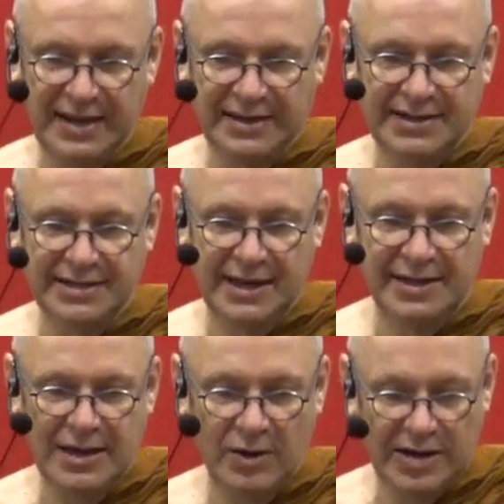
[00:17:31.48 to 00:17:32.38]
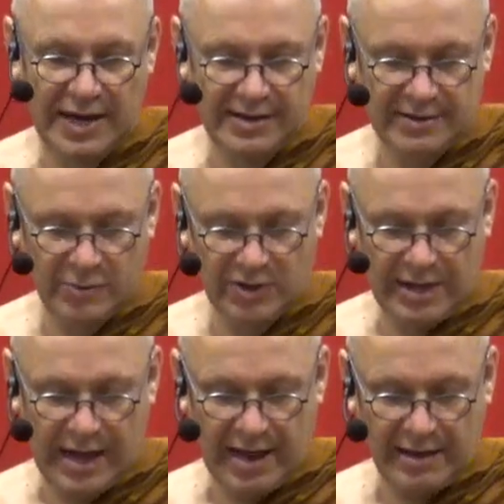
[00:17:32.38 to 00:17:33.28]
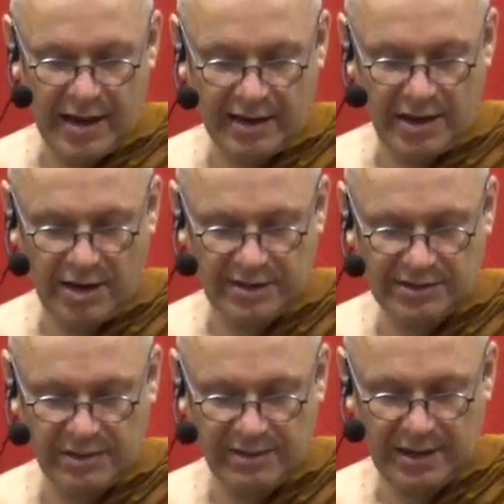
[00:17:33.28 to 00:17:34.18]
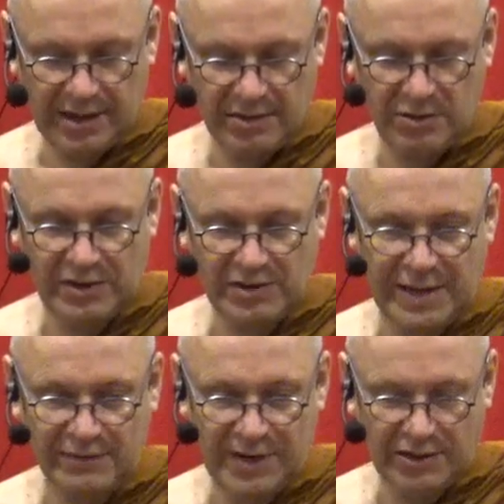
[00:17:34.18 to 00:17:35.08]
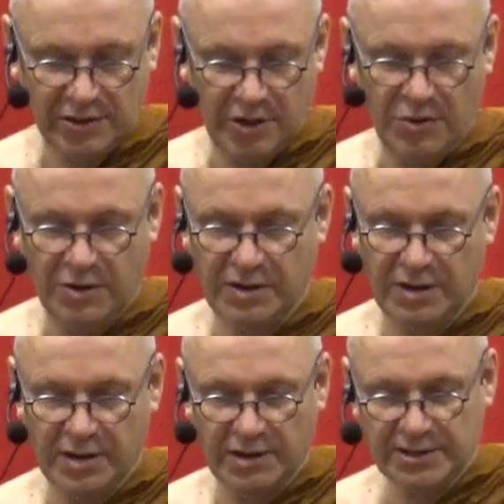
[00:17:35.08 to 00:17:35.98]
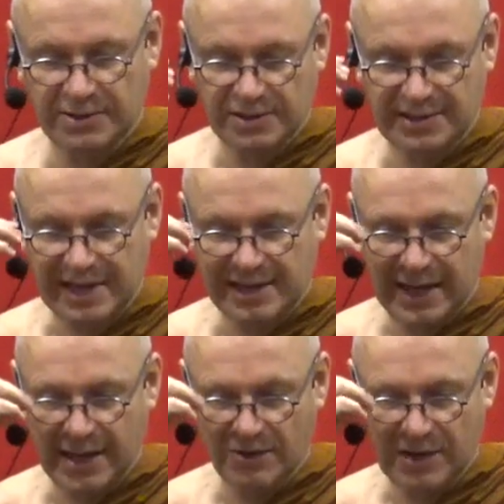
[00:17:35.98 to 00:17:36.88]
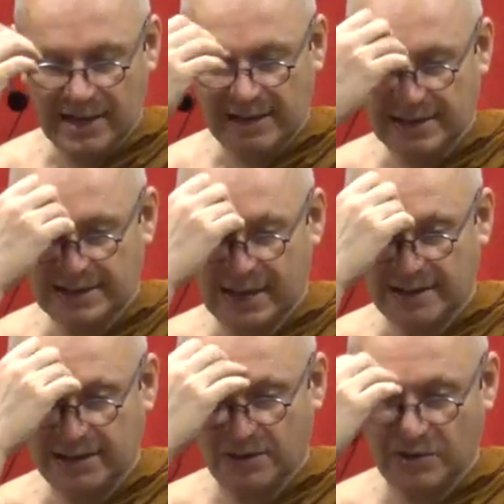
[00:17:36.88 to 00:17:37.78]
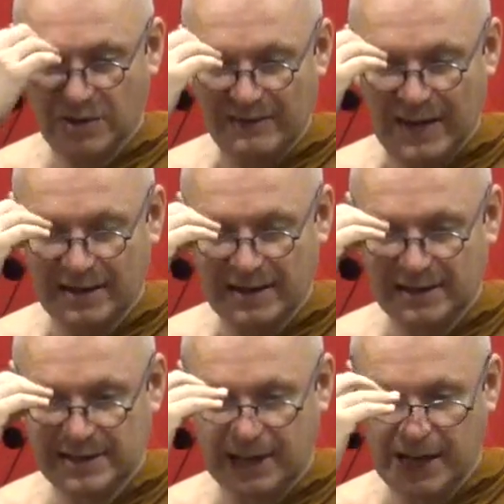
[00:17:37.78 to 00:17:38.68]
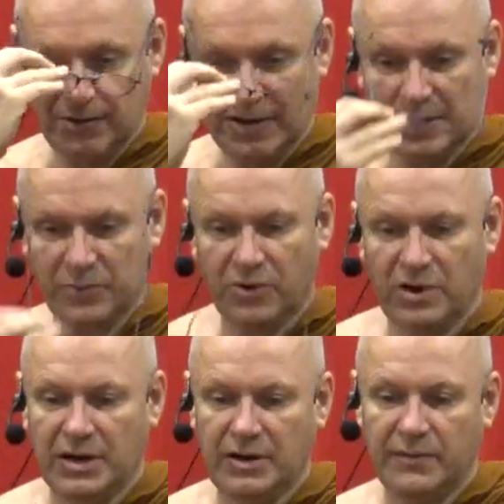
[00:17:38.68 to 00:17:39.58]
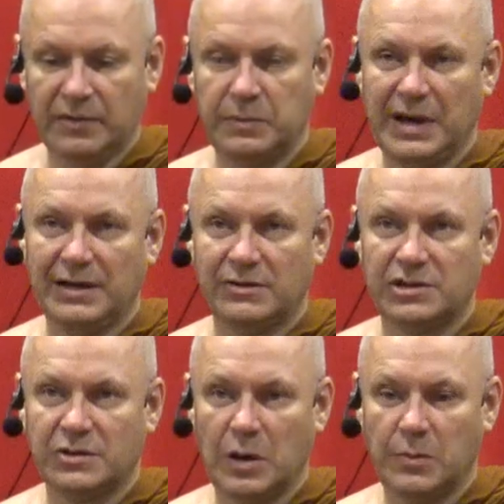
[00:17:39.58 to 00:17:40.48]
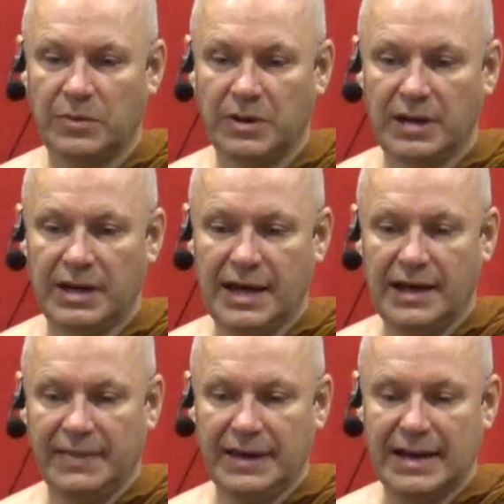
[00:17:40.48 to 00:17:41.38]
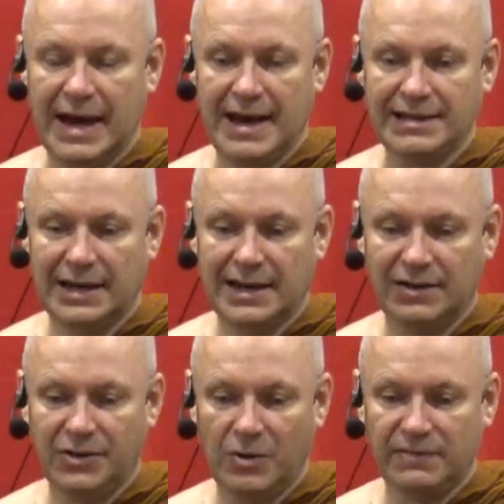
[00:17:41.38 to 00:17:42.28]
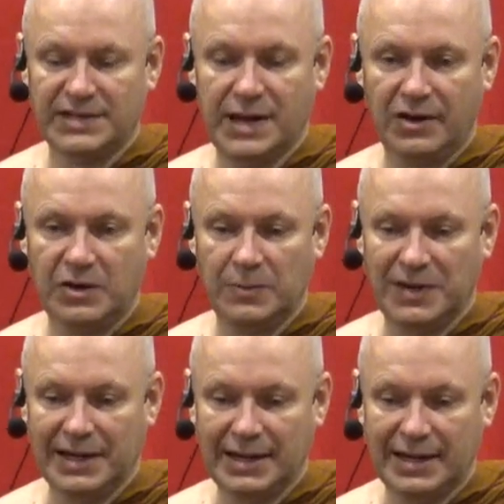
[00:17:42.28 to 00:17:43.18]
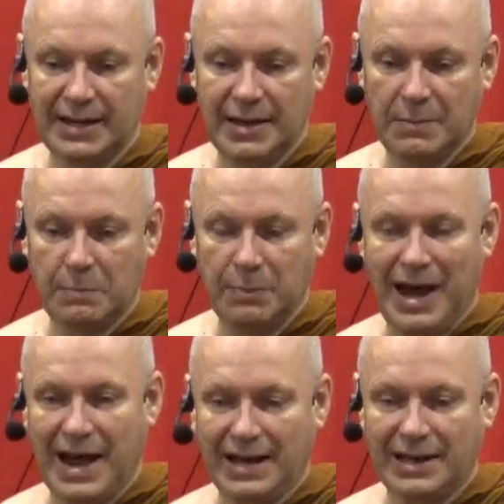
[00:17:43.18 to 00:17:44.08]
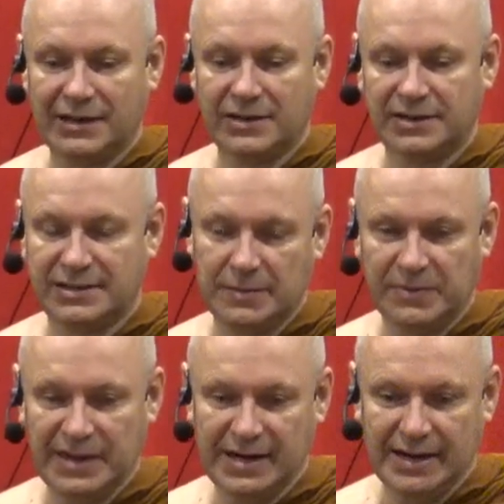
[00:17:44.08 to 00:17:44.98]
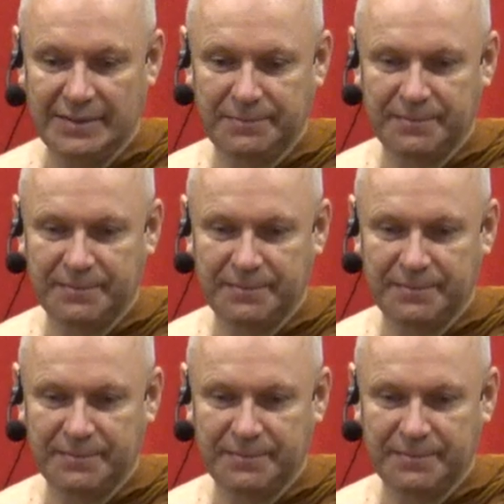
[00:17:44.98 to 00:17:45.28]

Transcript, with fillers: decided, okay, well, I, I, can't. There's nothing I can do. I just have to let go. So he just sat down and he decided not to have any desire anymore for the pain to stop. And then, as he let go of desire completely, bang, it just disappeared.